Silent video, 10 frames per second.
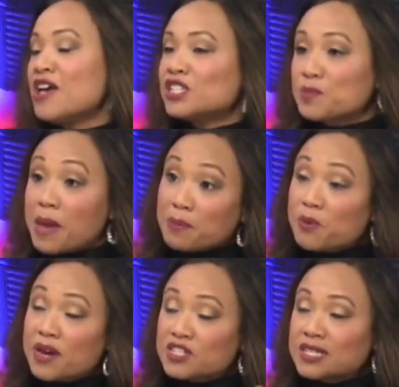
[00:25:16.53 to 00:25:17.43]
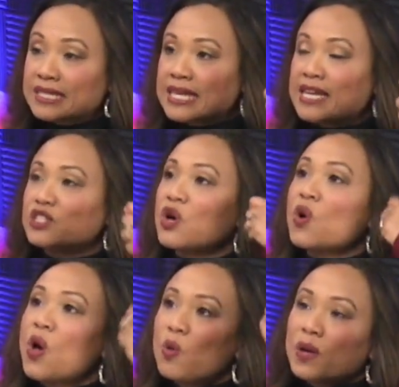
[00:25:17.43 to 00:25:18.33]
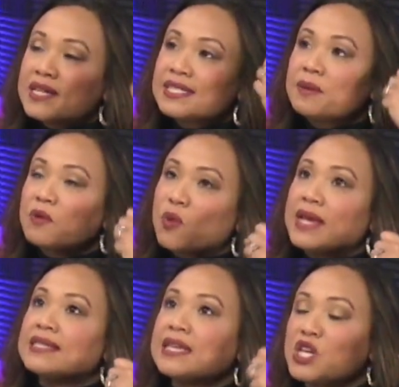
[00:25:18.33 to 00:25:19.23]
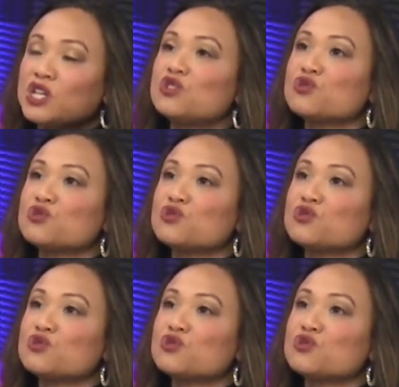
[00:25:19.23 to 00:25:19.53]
So preparation is key. So what are some of the ways that you